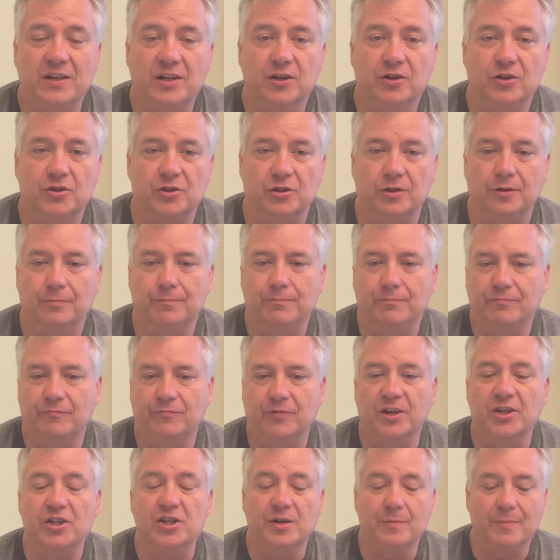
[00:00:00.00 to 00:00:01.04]
Years or
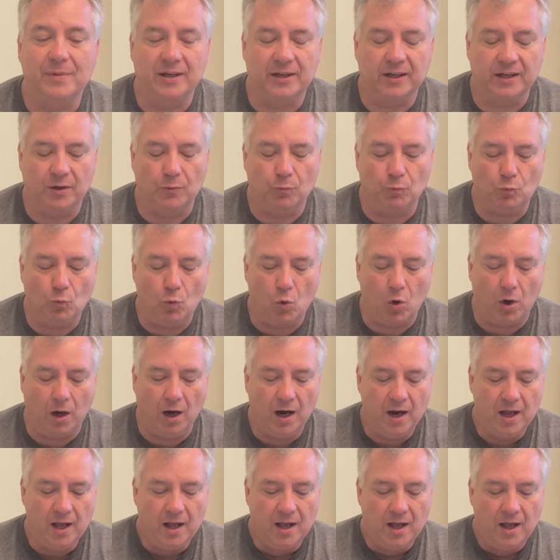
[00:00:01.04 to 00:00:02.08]
French and American War.
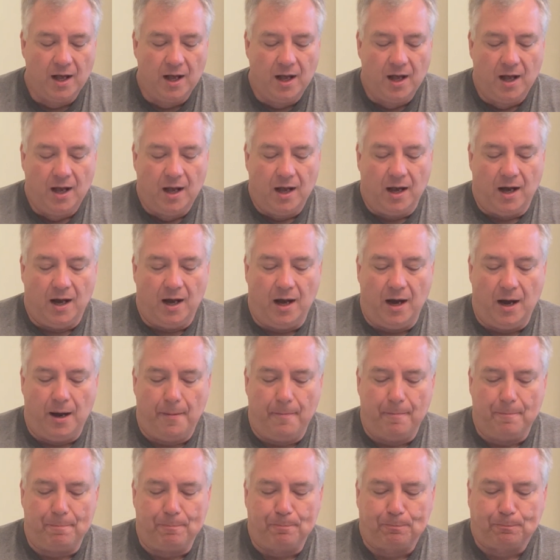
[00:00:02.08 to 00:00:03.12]

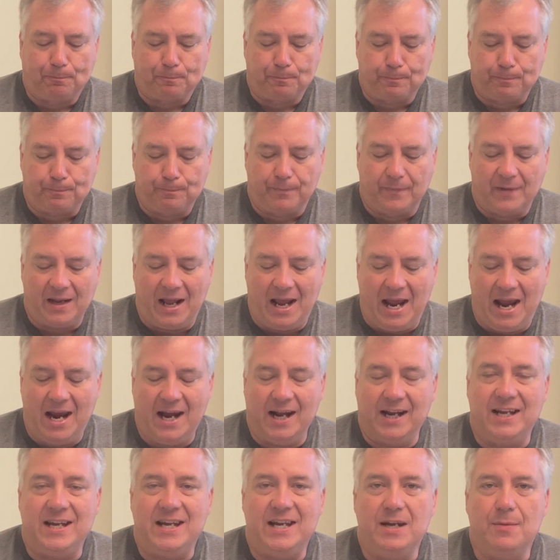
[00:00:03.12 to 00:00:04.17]
And
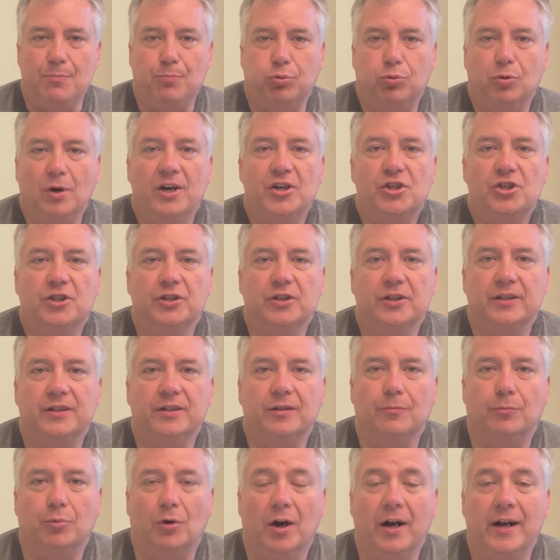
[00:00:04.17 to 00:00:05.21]
he pressured
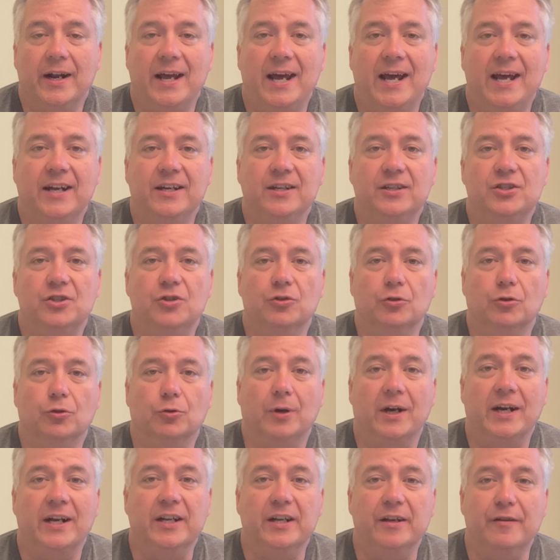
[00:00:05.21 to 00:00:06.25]
Brodhead to
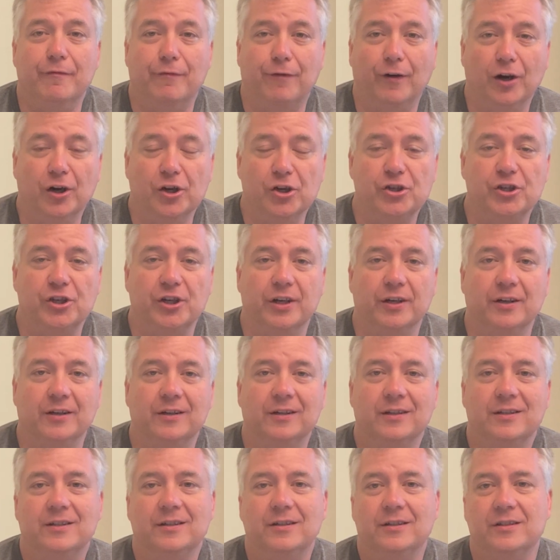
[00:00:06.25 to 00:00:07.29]
create a diversion
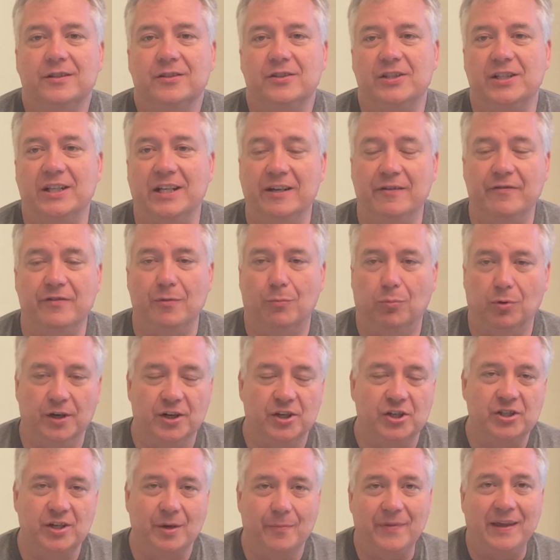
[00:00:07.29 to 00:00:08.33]
to give the
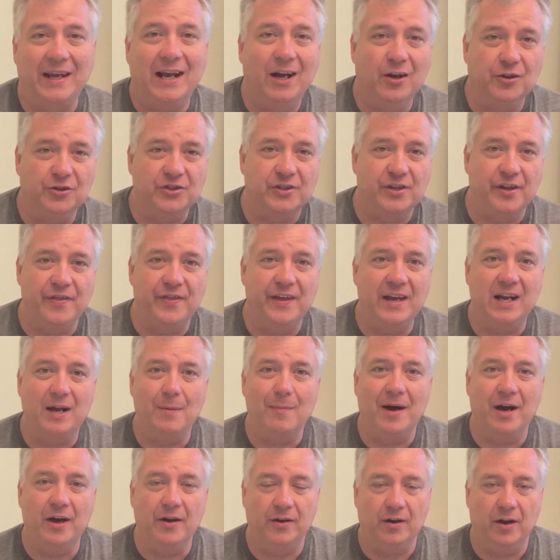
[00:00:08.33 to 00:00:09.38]
British something else to think
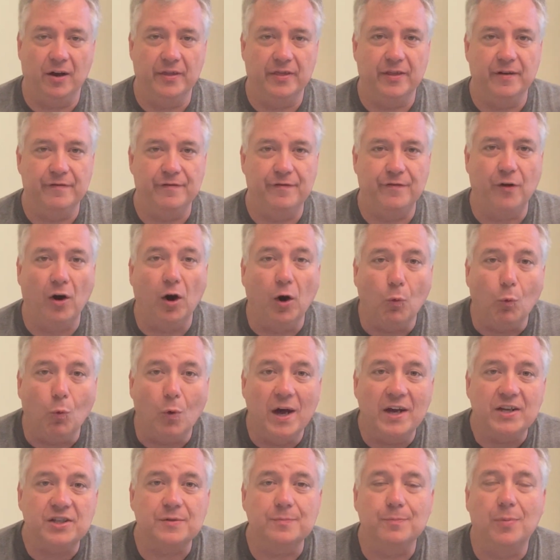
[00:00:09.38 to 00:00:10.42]
about on the far
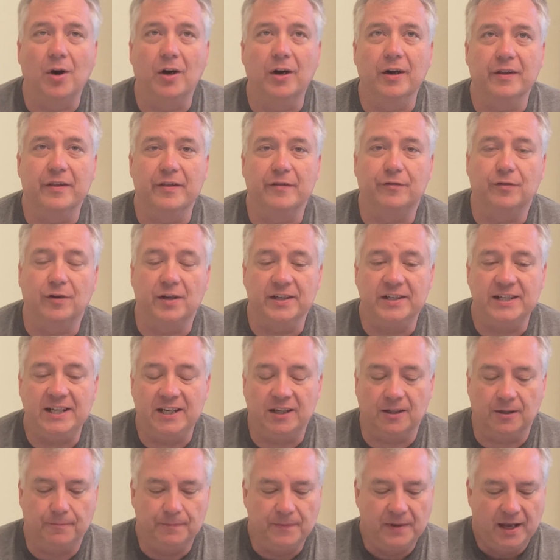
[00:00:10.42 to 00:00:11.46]
west part of the frontier.